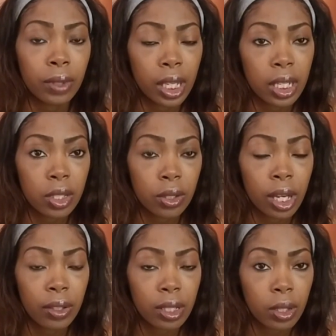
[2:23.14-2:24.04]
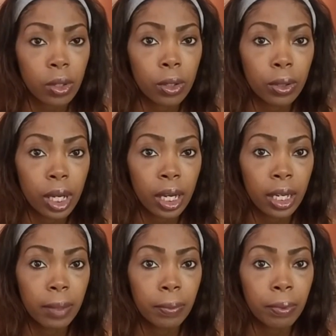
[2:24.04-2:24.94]
things during this whole
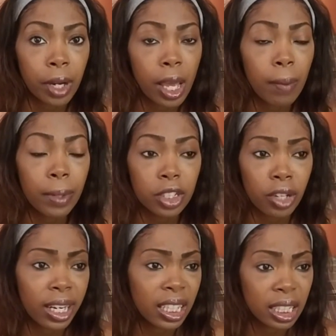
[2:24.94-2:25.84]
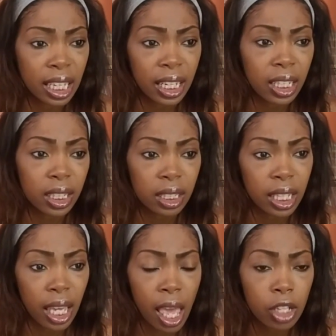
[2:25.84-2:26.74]
prep, and try not to let
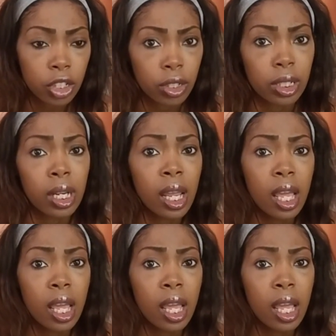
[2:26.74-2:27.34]
anything extra